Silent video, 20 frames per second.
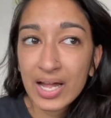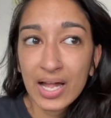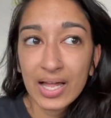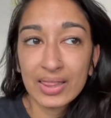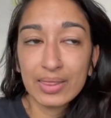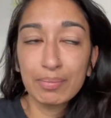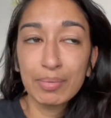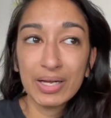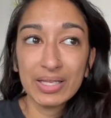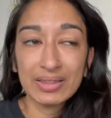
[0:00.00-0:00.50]

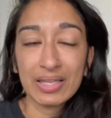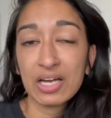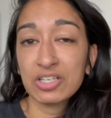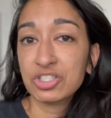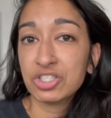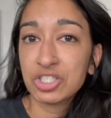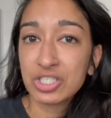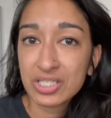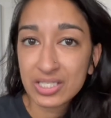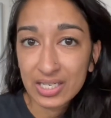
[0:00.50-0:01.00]
But that's
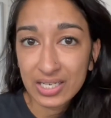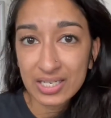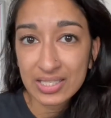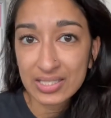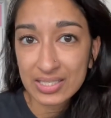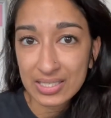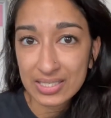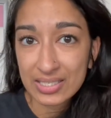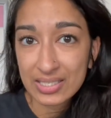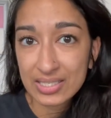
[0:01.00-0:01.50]
just the
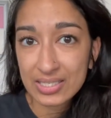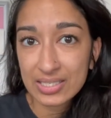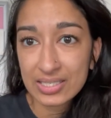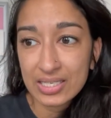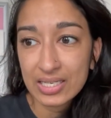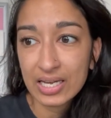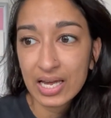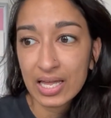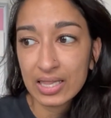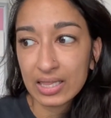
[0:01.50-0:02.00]

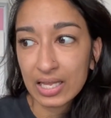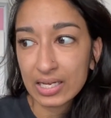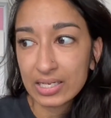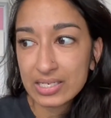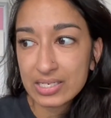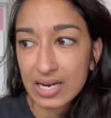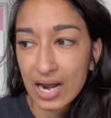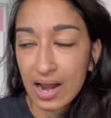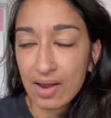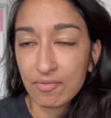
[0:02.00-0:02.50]
consistency and like
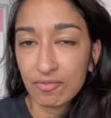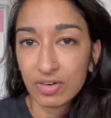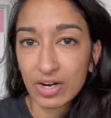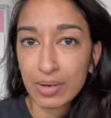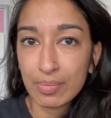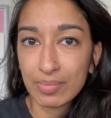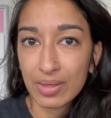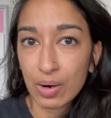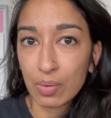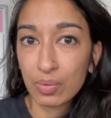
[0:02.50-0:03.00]
time
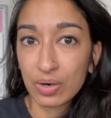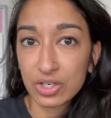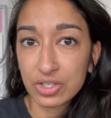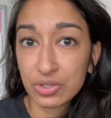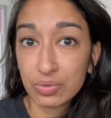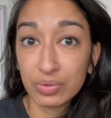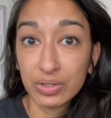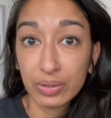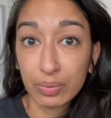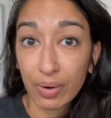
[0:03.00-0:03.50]
frame that works
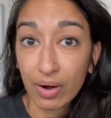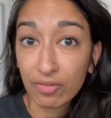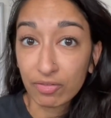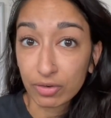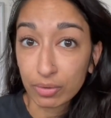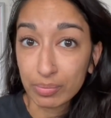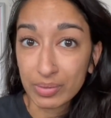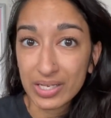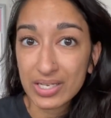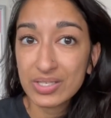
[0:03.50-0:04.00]
really well for
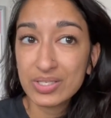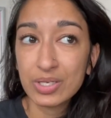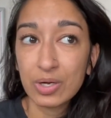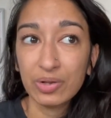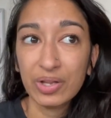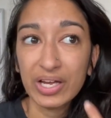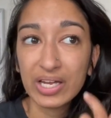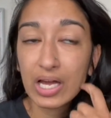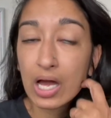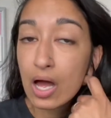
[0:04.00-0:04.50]
me. So
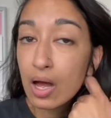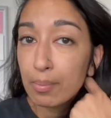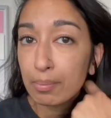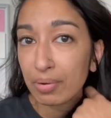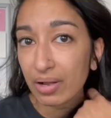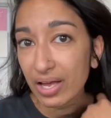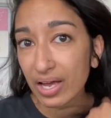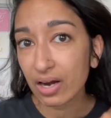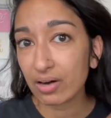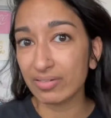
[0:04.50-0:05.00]
like
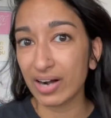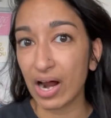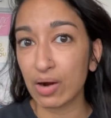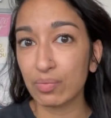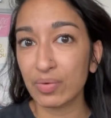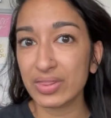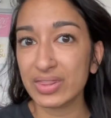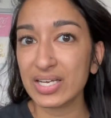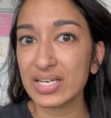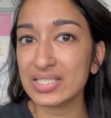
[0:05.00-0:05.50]
play around
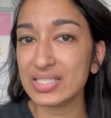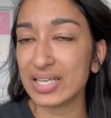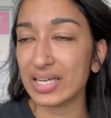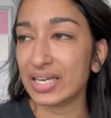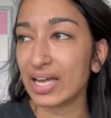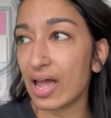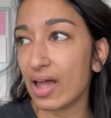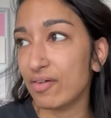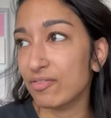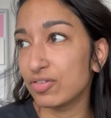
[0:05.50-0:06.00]
with this. Like
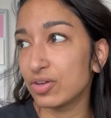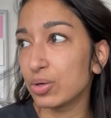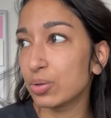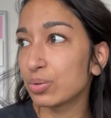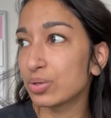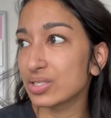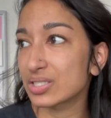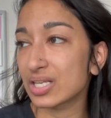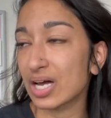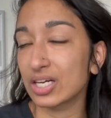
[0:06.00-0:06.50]
if you
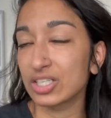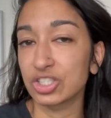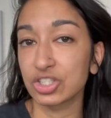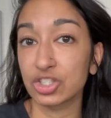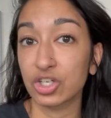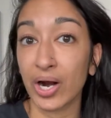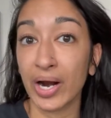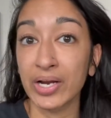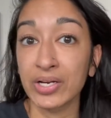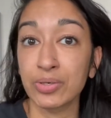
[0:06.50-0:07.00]
decide to
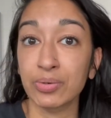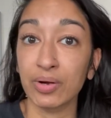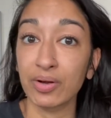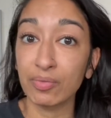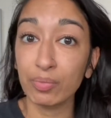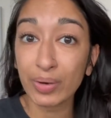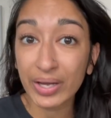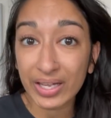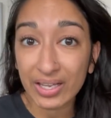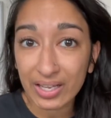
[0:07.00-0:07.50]
try and do it
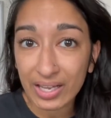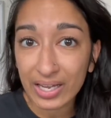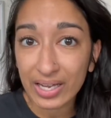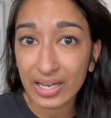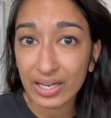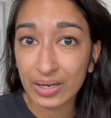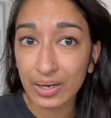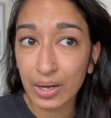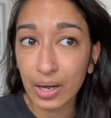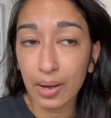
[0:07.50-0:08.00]

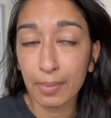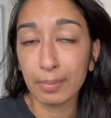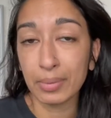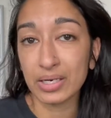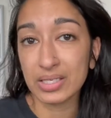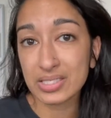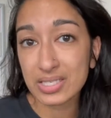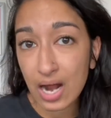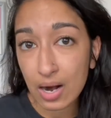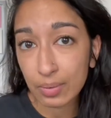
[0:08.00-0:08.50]
weekly but
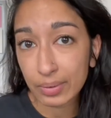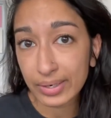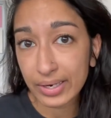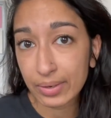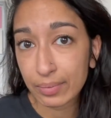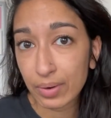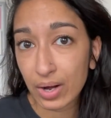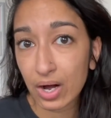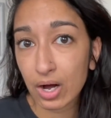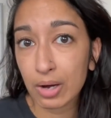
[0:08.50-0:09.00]
it's not working
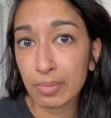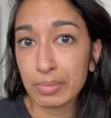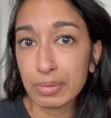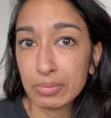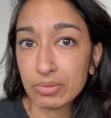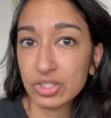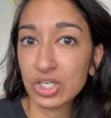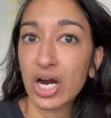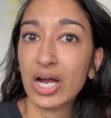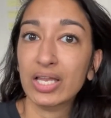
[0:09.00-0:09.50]
well, maybe
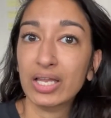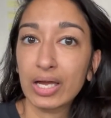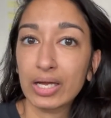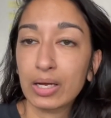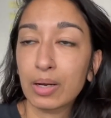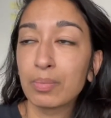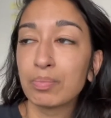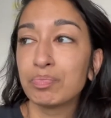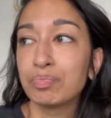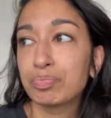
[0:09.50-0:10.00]
try like
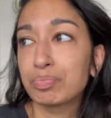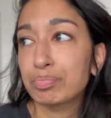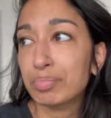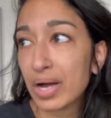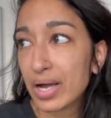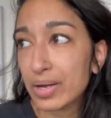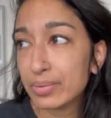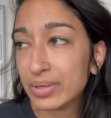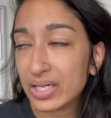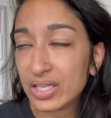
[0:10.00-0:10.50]

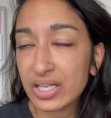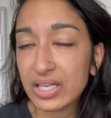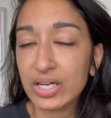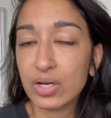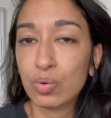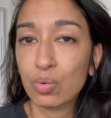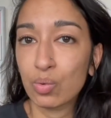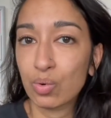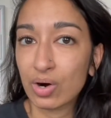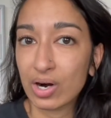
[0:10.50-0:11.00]
bi-weekly
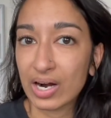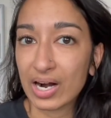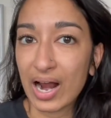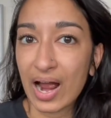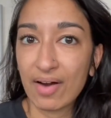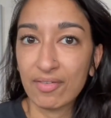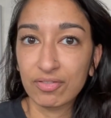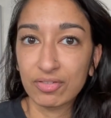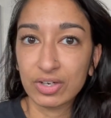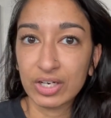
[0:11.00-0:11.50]
or
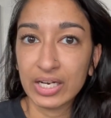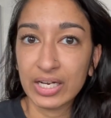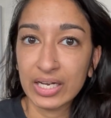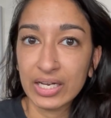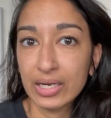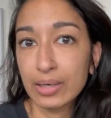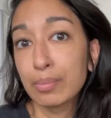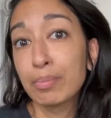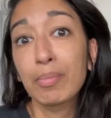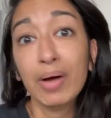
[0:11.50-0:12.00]

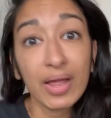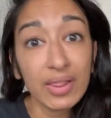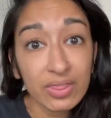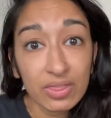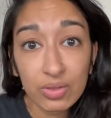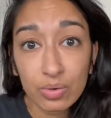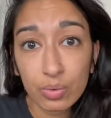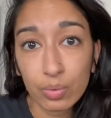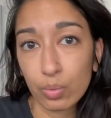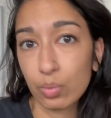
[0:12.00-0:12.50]
every month,
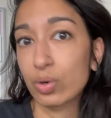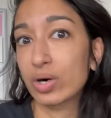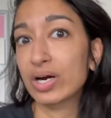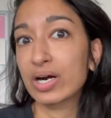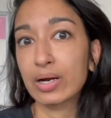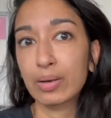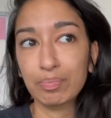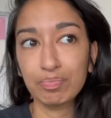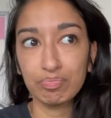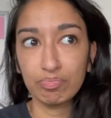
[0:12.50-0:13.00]

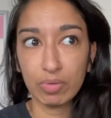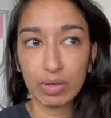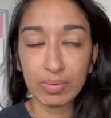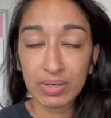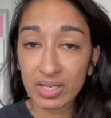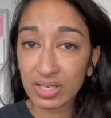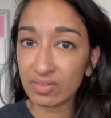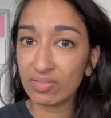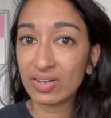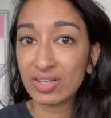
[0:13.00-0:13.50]
or maybe
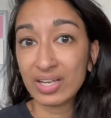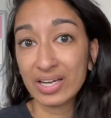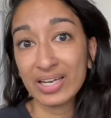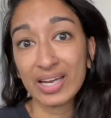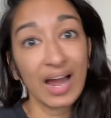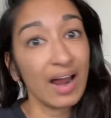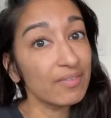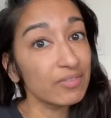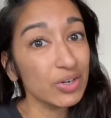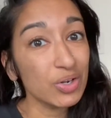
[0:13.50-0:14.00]
even like
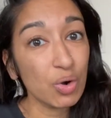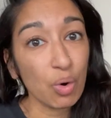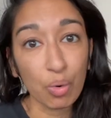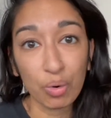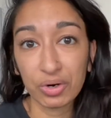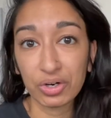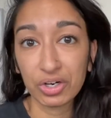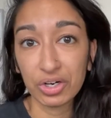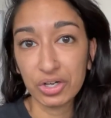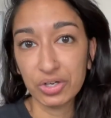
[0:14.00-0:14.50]
every
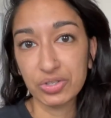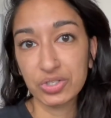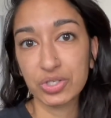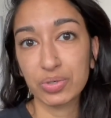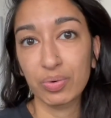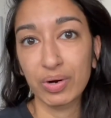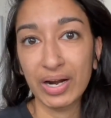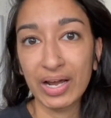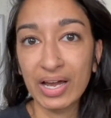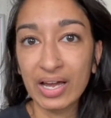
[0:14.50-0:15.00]
quarter. You just
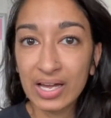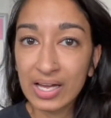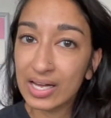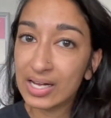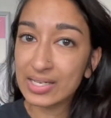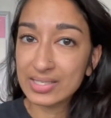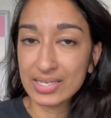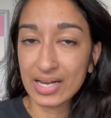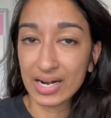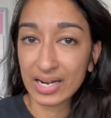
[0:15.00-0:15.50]
want to
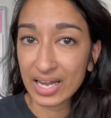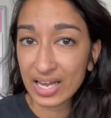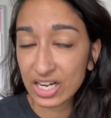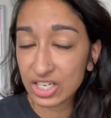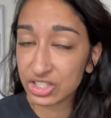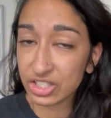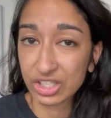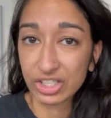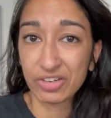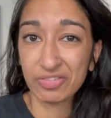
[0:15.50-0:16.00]
dedicate a
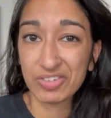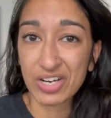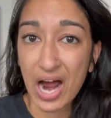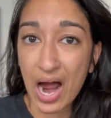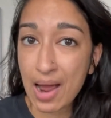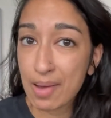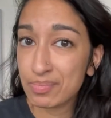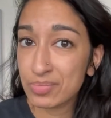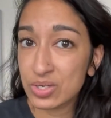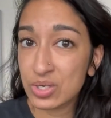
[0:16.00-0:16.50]
chunk of
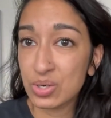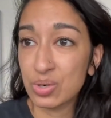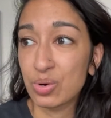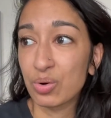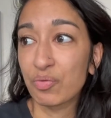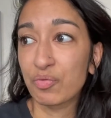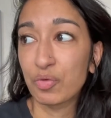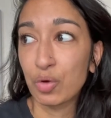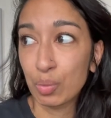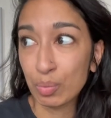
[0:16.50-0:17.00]
time to
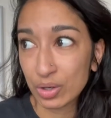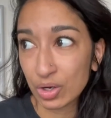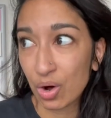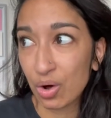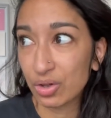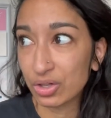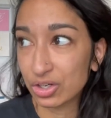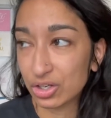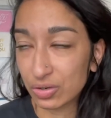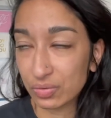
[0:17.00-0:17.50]
filming all
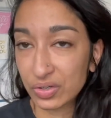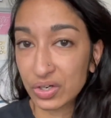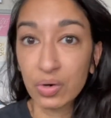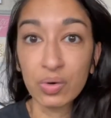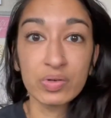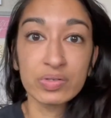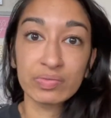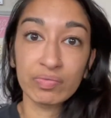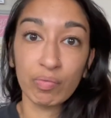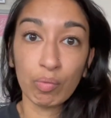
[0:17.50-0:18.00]
your
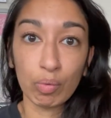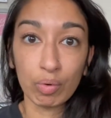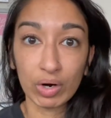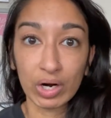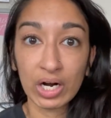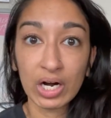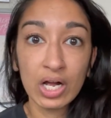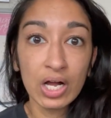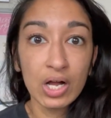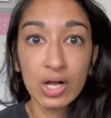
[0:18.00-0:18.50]
reels
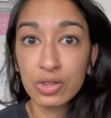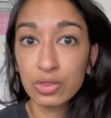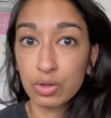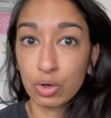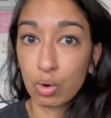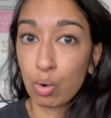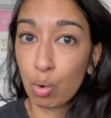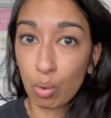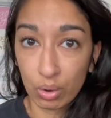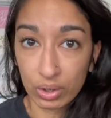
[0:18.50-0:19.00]
for the
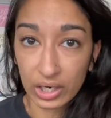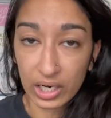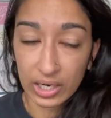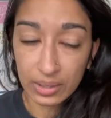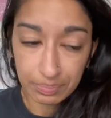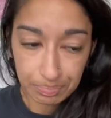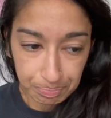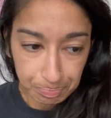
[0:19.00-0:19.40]
quarter.